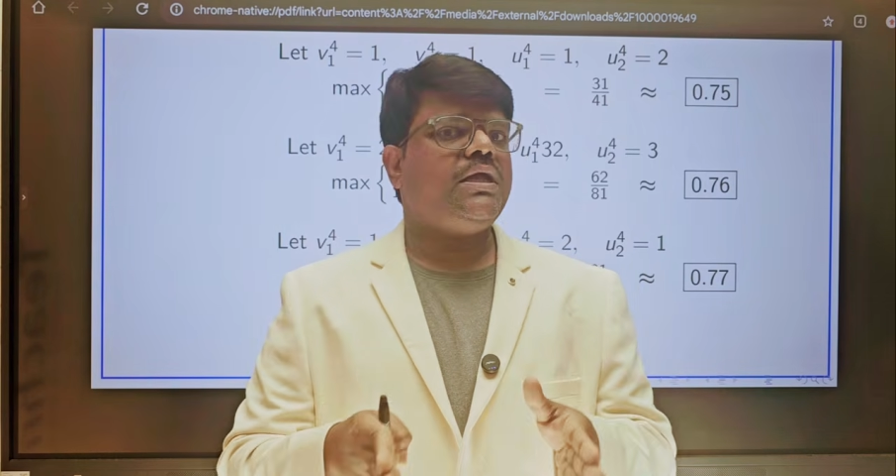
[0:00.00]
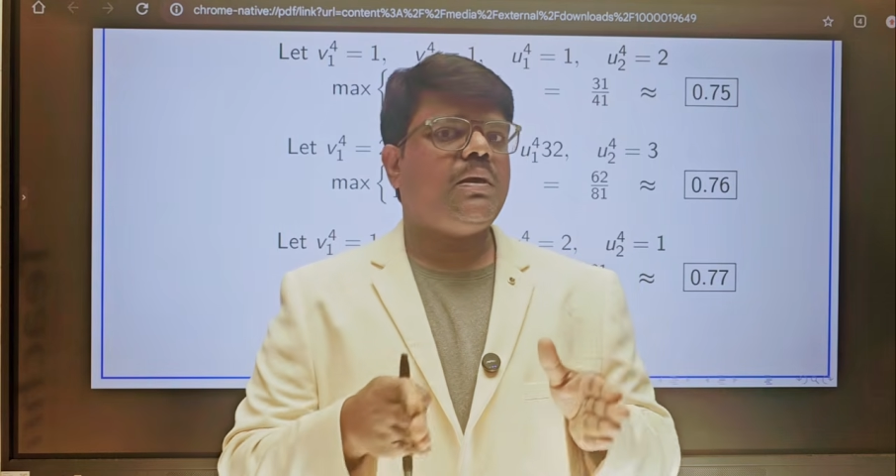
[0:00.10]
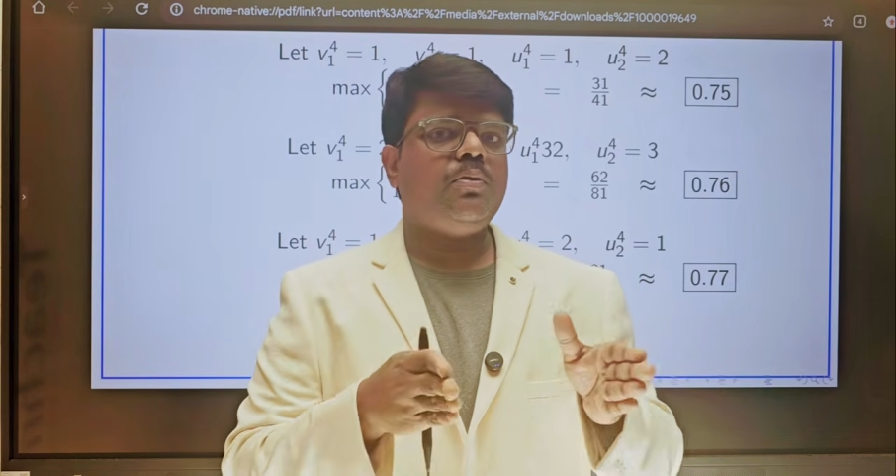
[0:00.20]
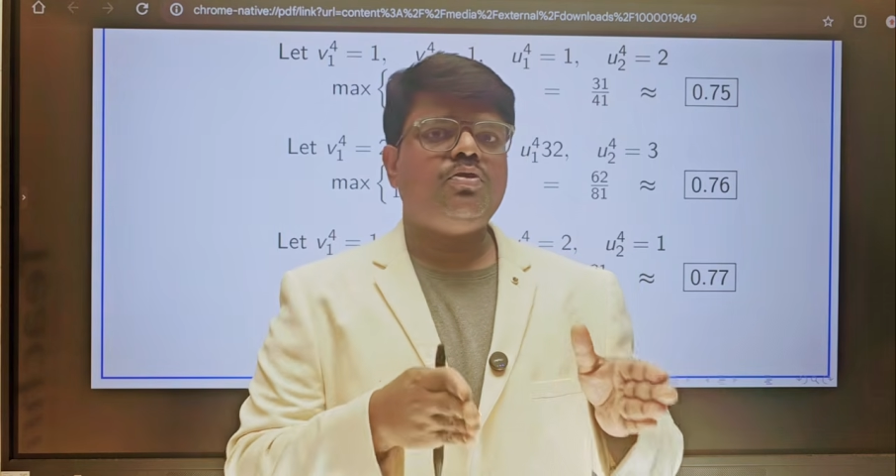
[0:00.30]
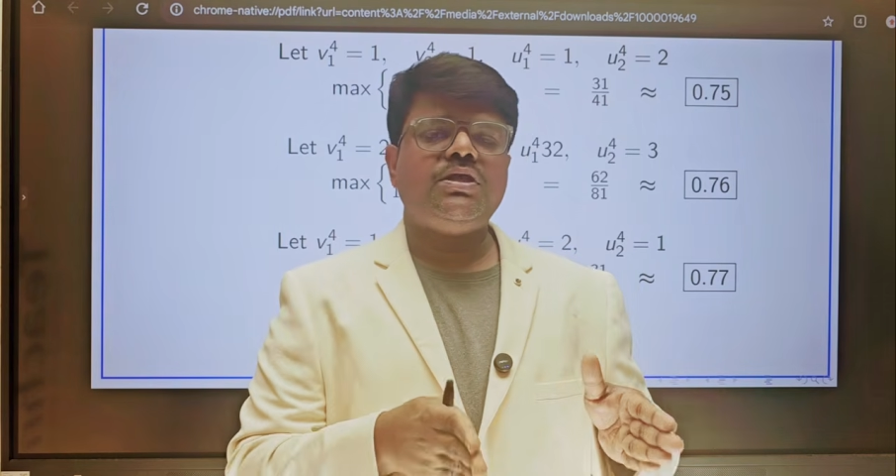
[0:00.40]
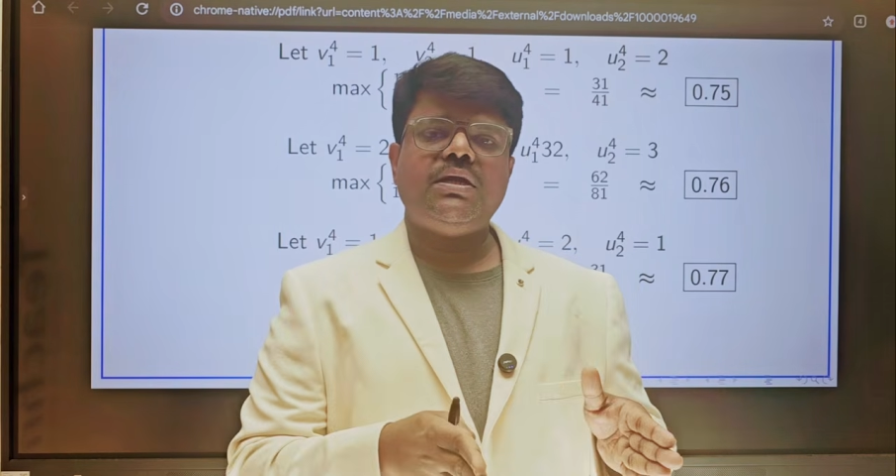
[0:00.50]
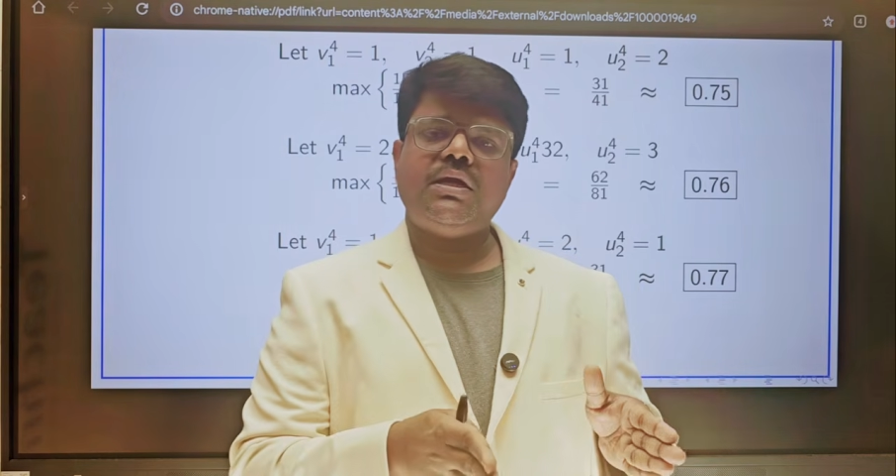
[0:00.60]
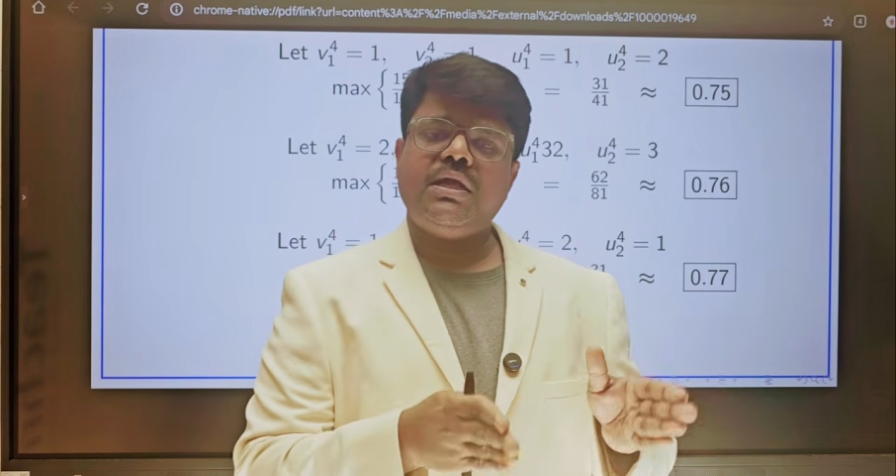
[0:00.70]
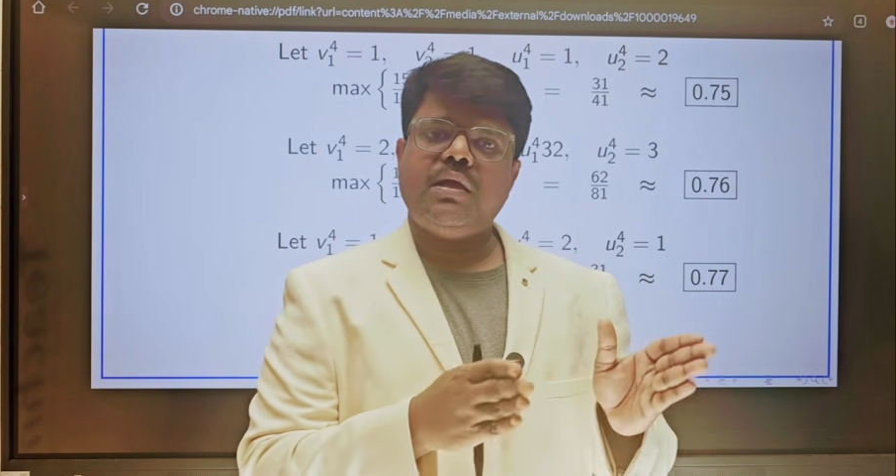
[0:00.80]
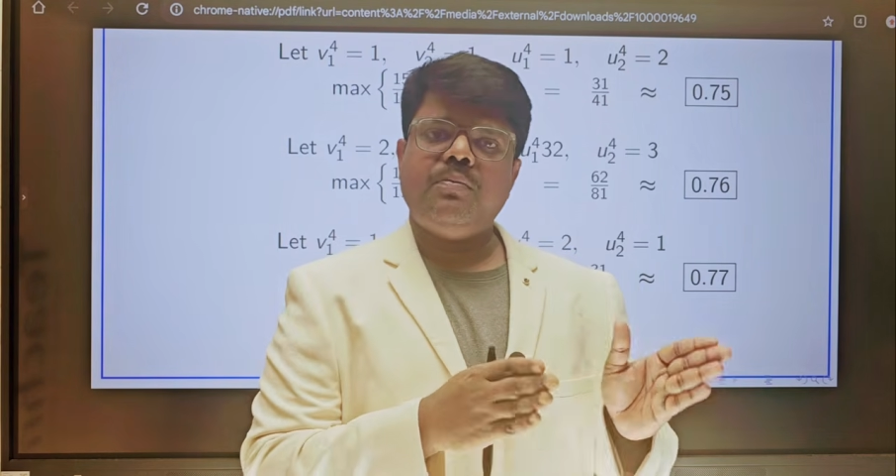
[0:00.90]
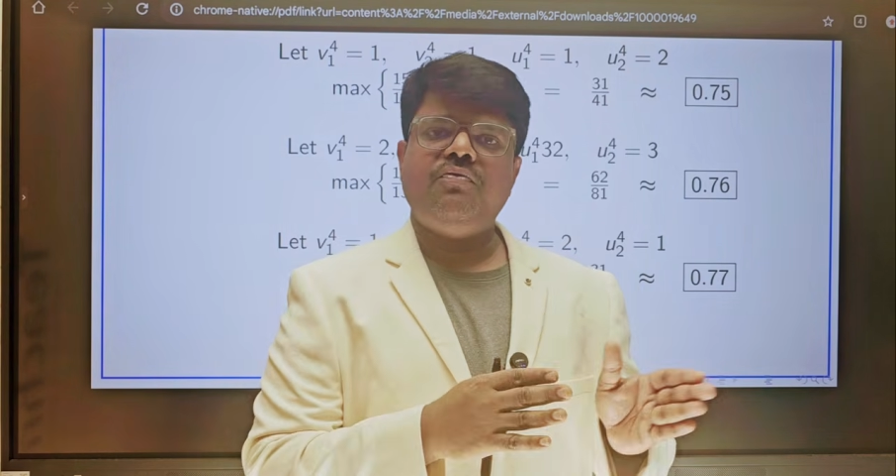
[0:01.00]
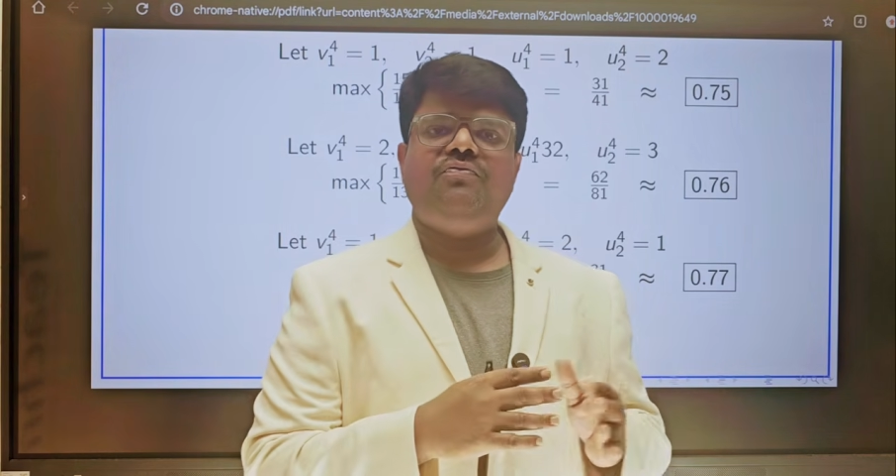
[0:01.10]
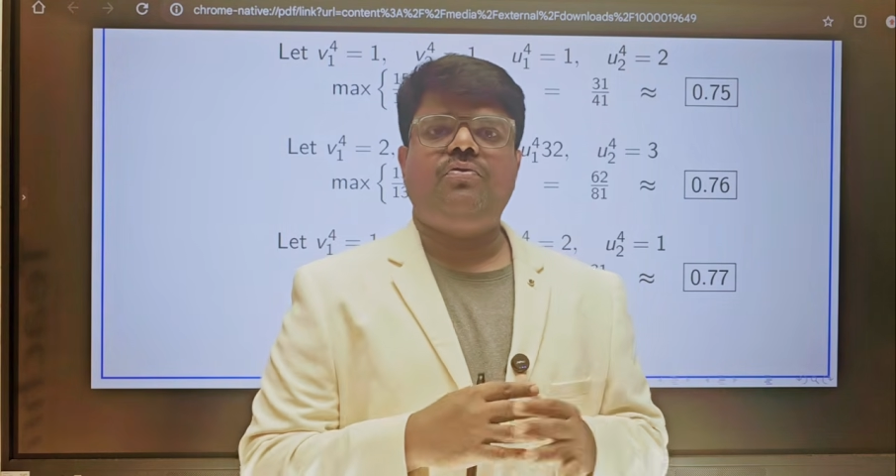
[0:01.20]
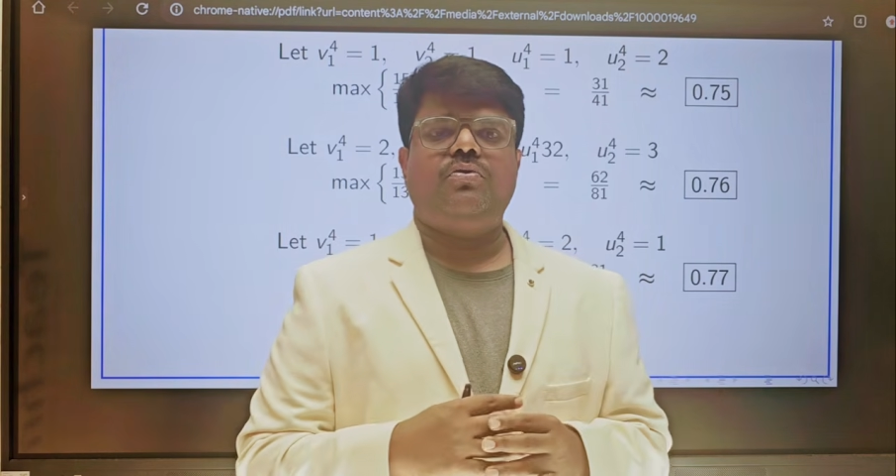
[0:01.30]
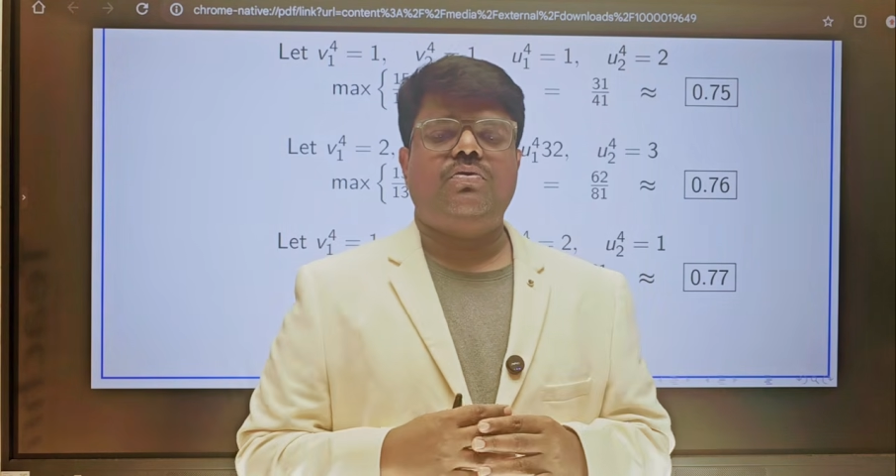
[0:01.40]
DMU3,
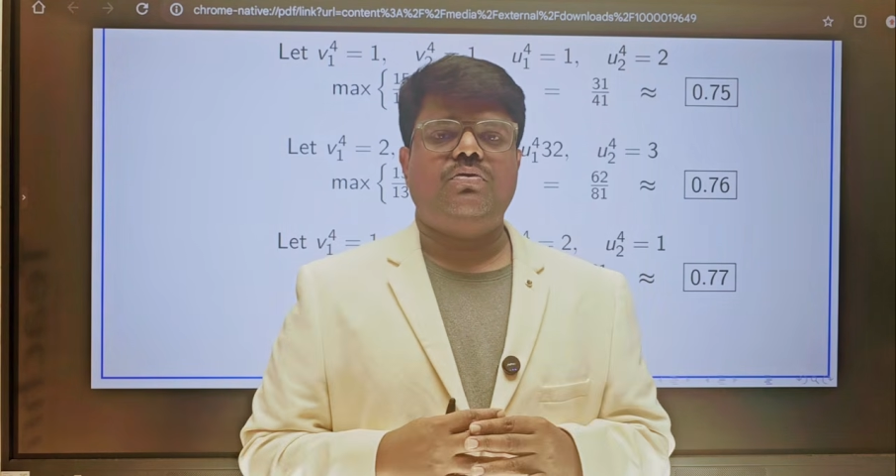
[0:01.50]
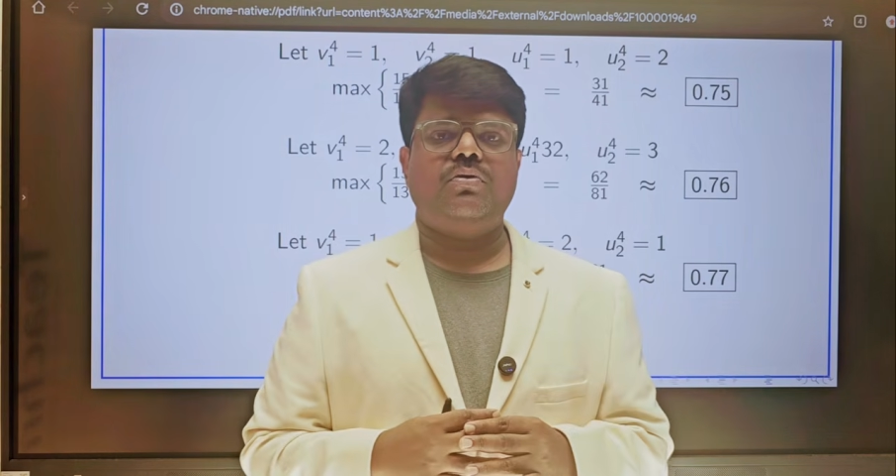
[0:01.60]
DMU4.